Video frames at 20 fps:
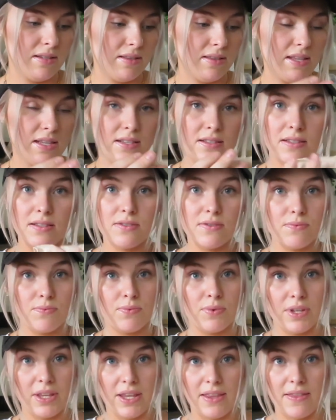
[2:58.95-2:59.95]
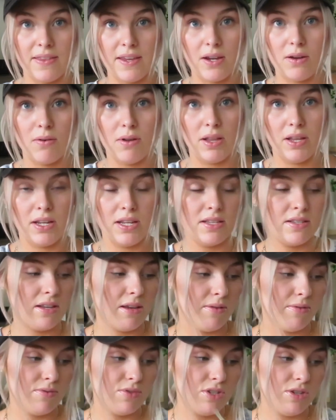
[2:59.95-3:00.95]
This is really thick quality,
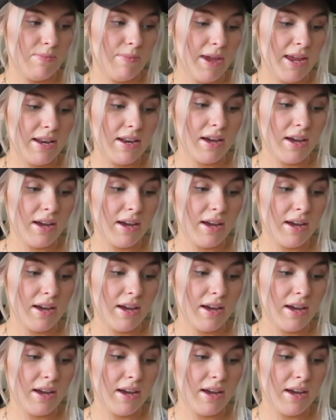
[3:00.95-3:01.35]
so she may